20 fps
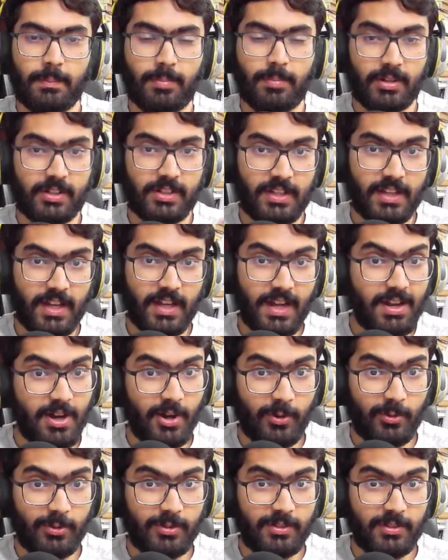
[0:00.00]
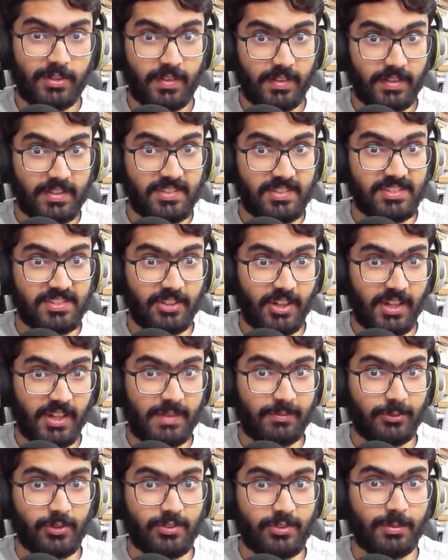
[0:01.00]
now it's time
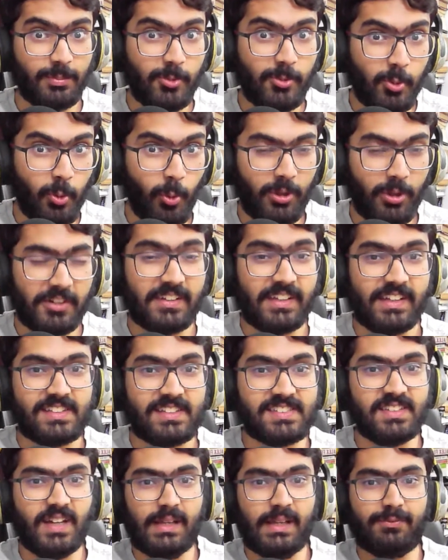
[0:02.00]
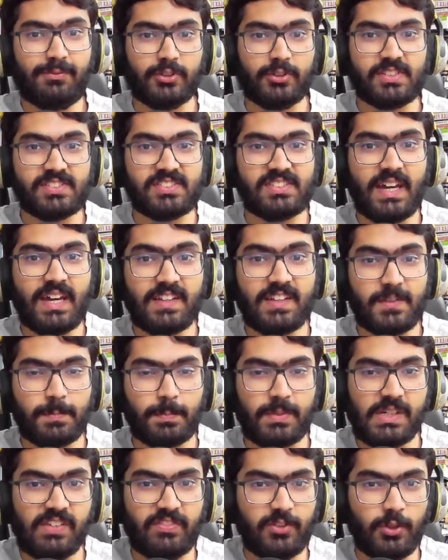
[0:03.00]
for some quality. It's time for the stats
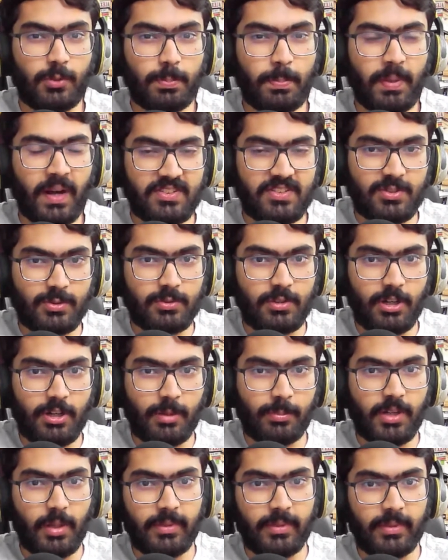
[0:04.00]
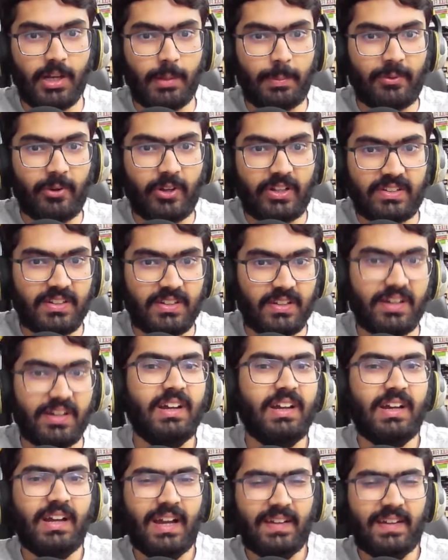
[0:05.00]
preview by Sundaram coming up right here.
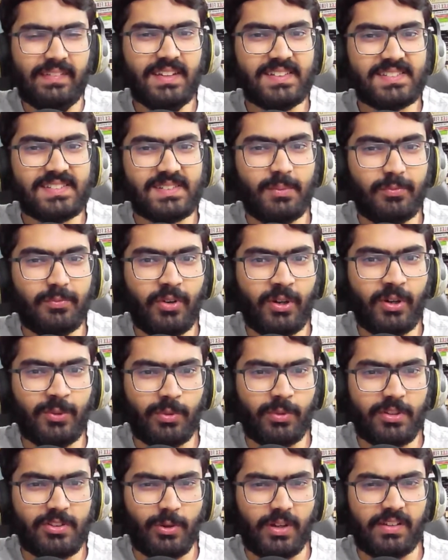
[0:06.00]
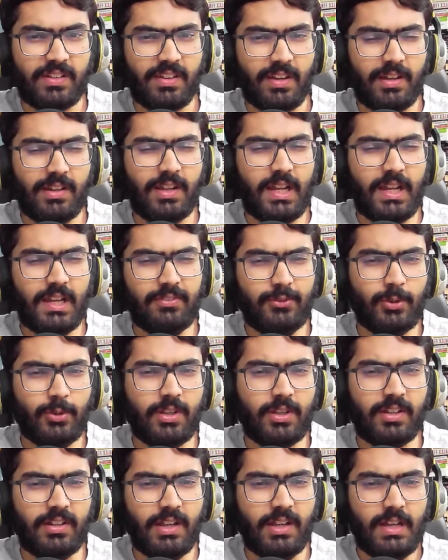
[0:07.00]
And there's some fun ones right here. And if you
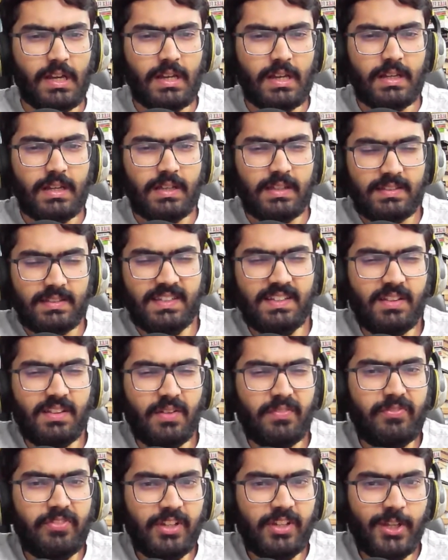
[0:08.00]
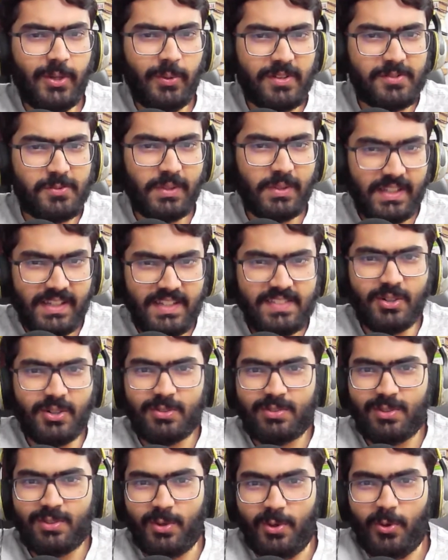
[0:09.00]
can see the video as well, he's
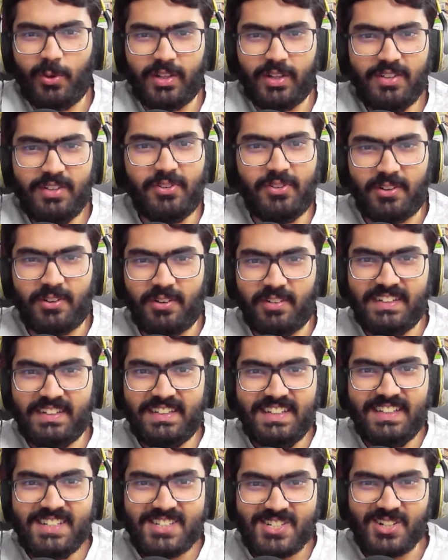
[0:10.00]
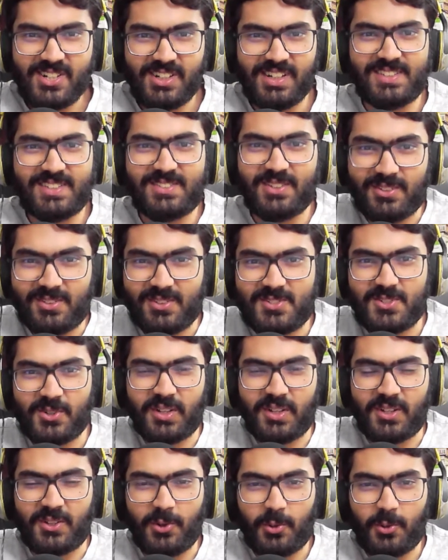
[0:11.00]
also donning a Ferrari t-shirt. He's also
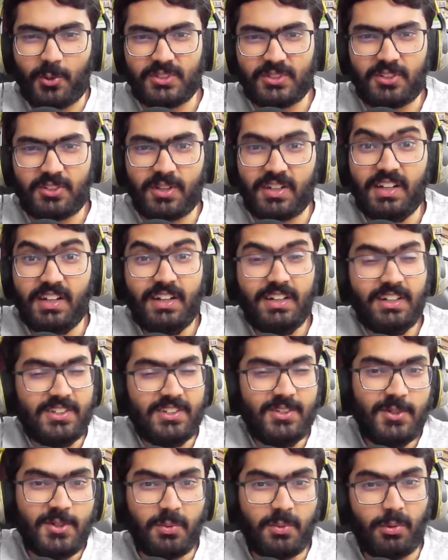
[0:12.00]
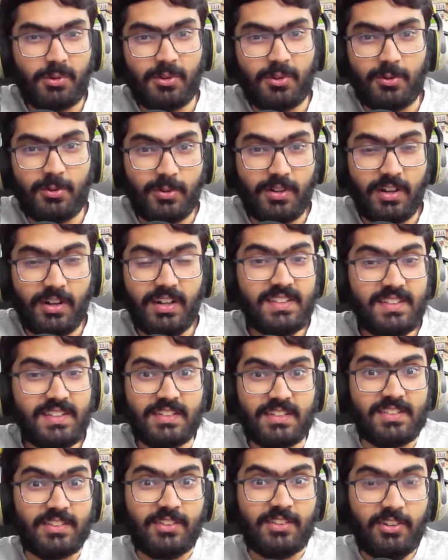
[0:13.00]
joining along with the trend. You know what to do, guys.
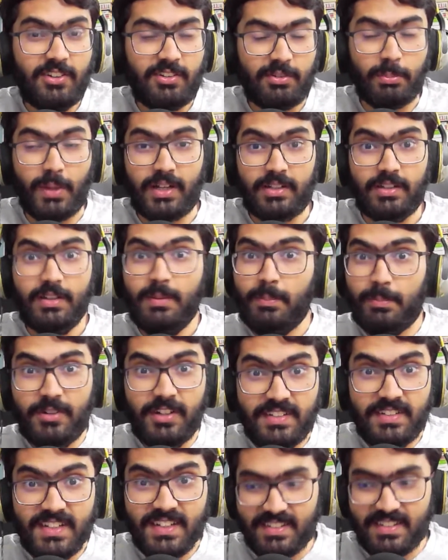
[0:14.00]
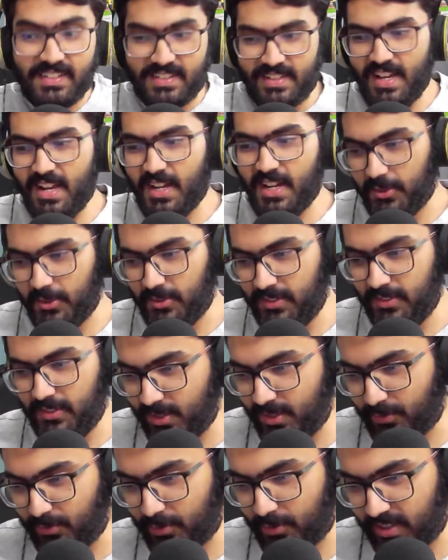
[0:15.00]
It's a third reminder. Predict now. Let's
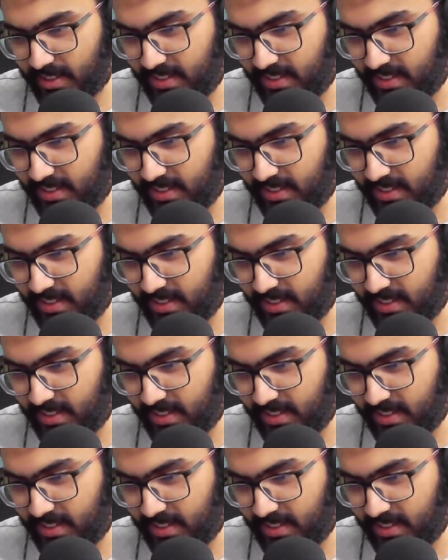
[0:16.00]
go for it.